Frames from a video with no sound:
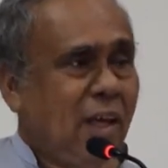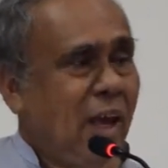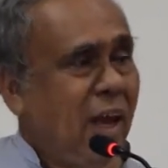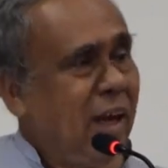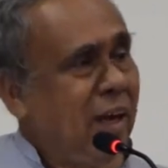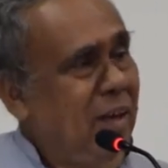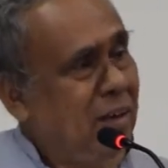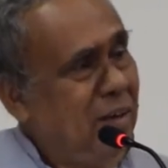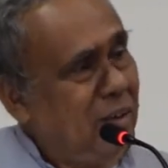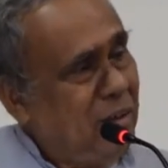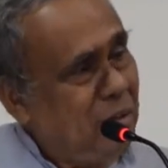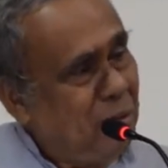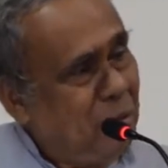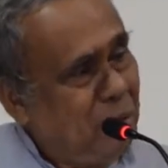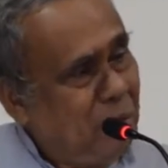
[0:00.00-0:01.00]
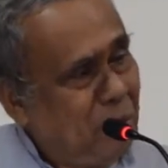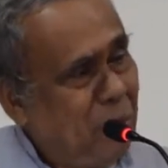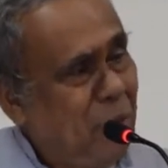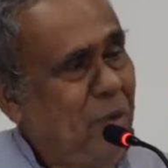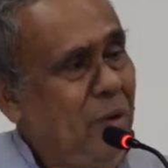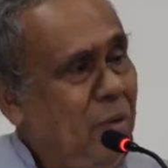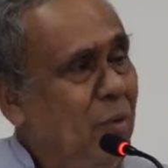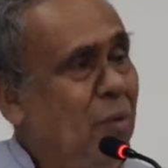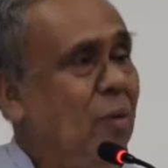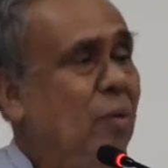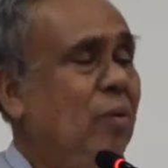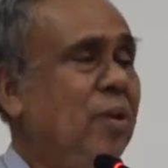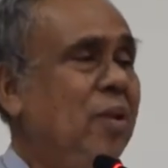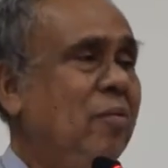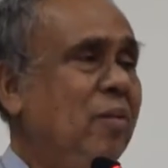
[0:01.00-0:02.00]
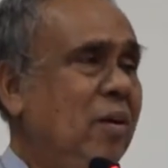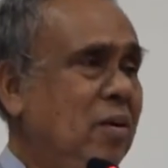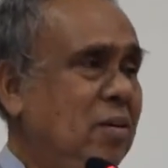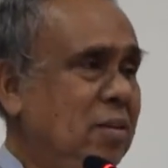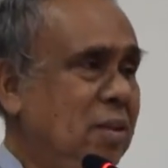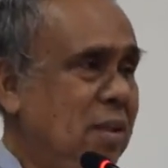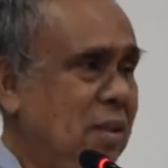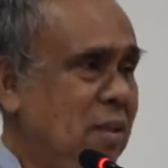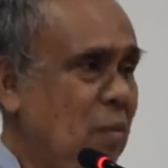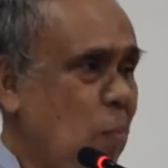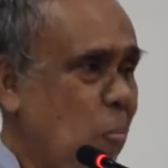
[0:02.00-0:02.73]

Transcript: and you don't know the velocity.